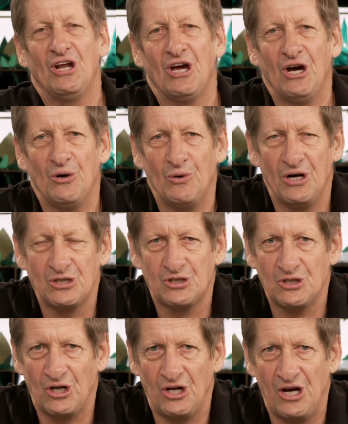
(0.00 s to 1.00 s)
Now,
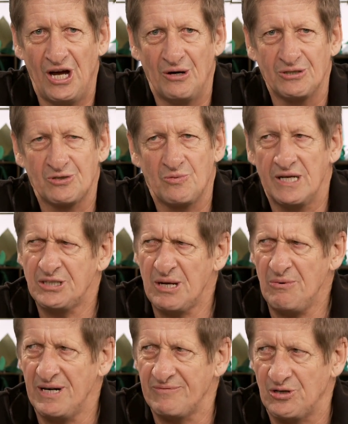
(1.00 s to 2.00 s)
Julia, is
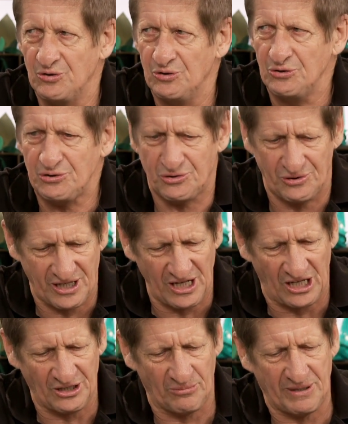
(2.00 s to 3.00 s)
that one of yours, or do you
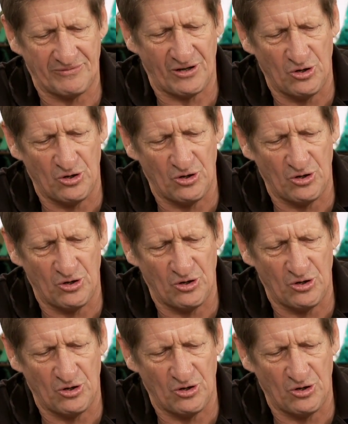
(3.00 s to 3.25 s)
get a little bit of